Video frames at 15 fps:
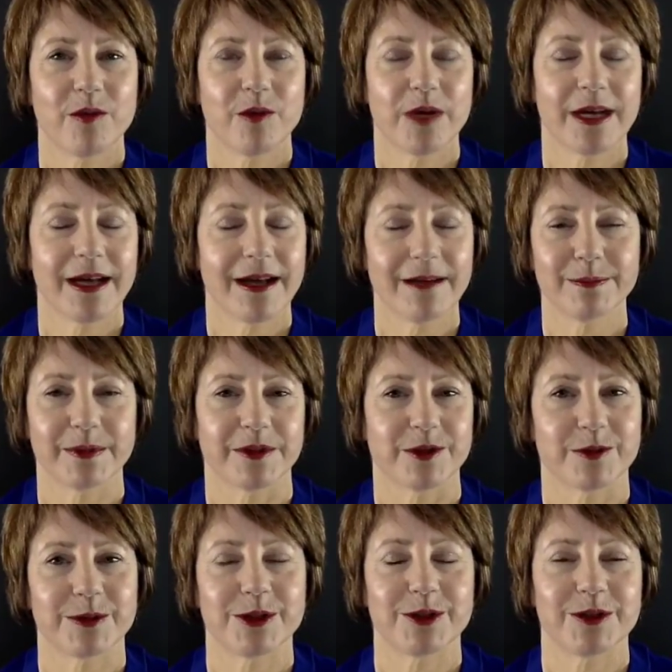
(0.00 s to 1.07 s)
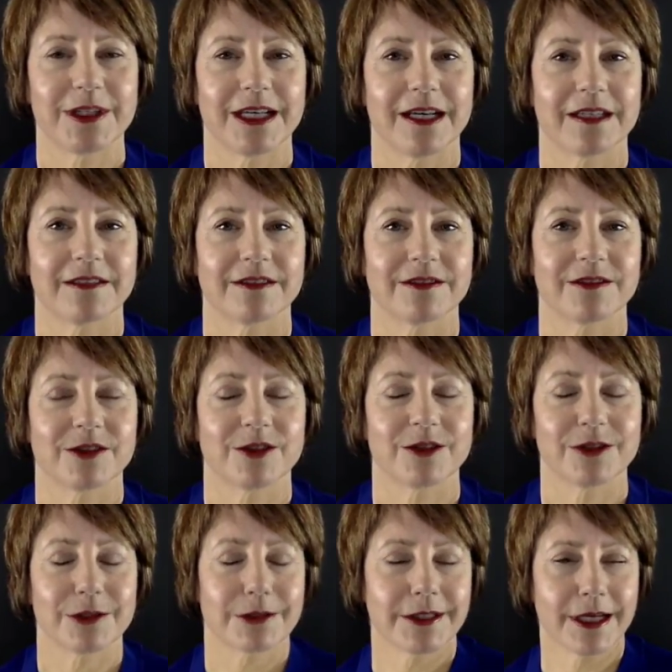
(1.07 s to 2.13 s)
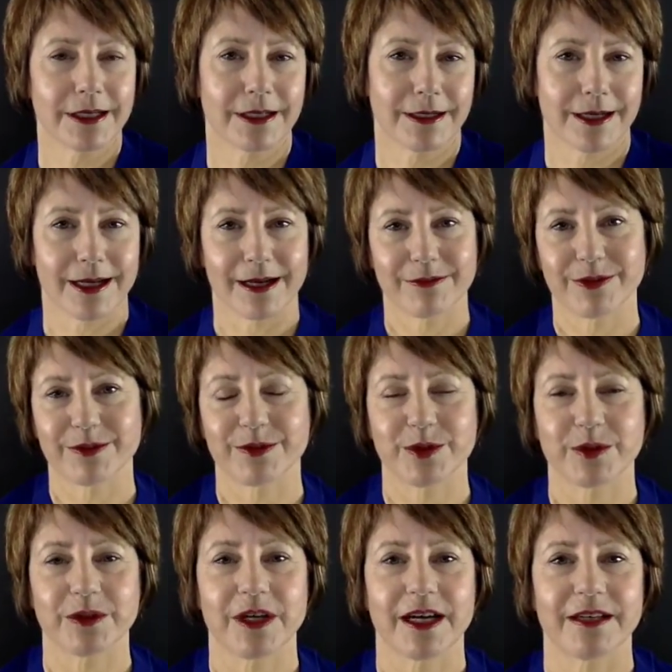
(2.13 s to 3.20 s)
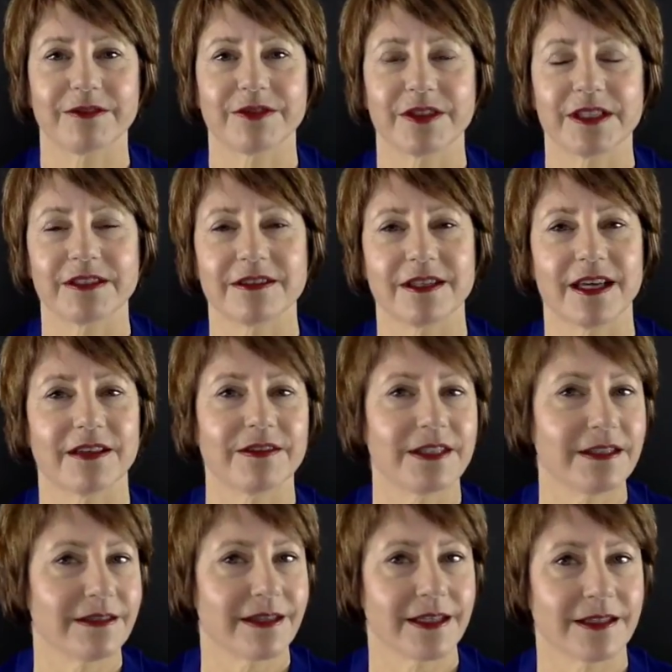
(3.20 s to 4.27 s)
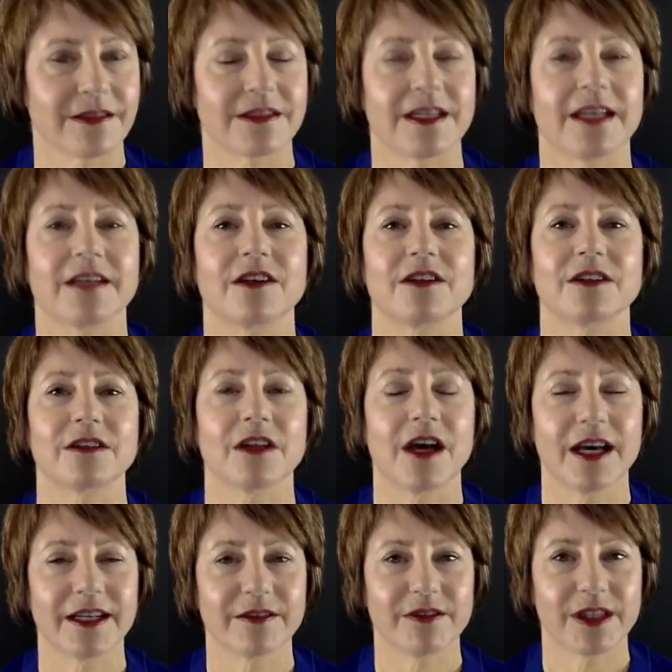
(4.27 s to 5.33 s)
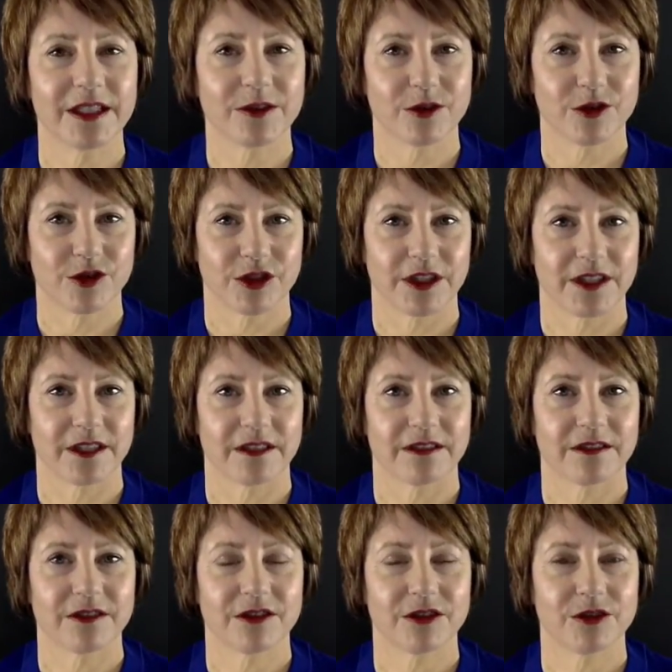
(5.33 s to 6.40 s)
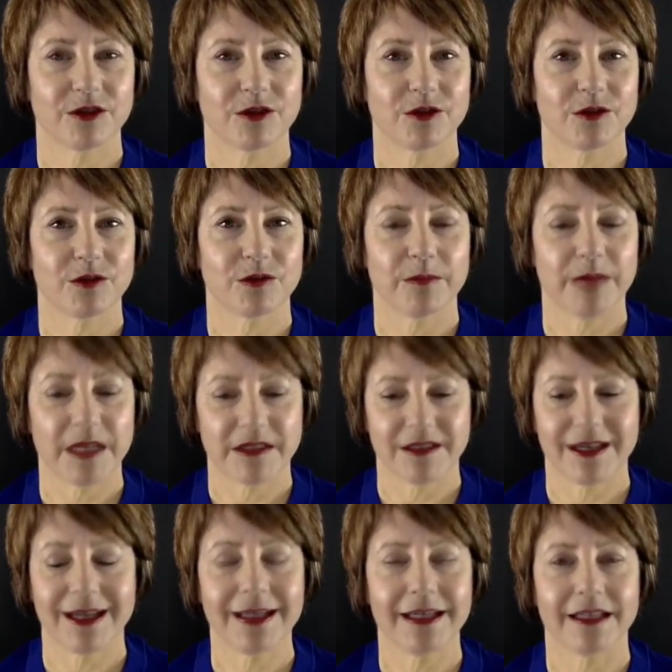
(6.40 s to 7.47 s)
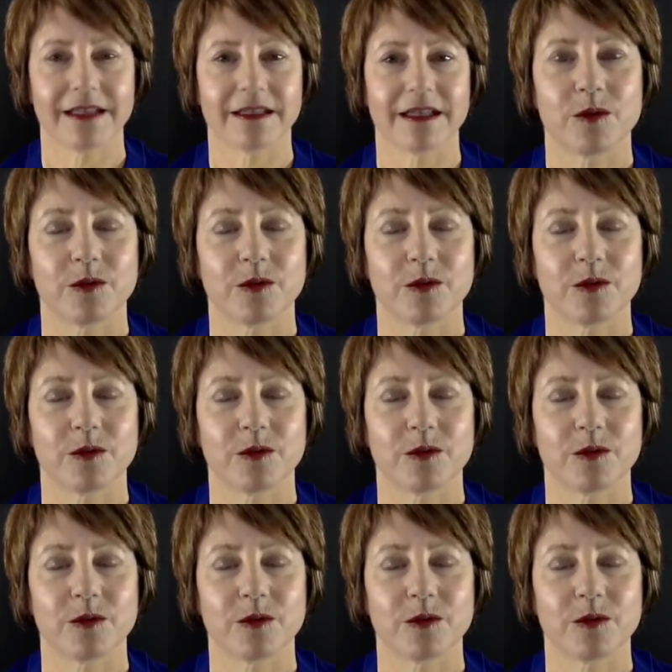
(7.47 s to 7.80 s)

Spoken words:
What happens when you get to the second half of your life is that these things take a lot of energy to maintain.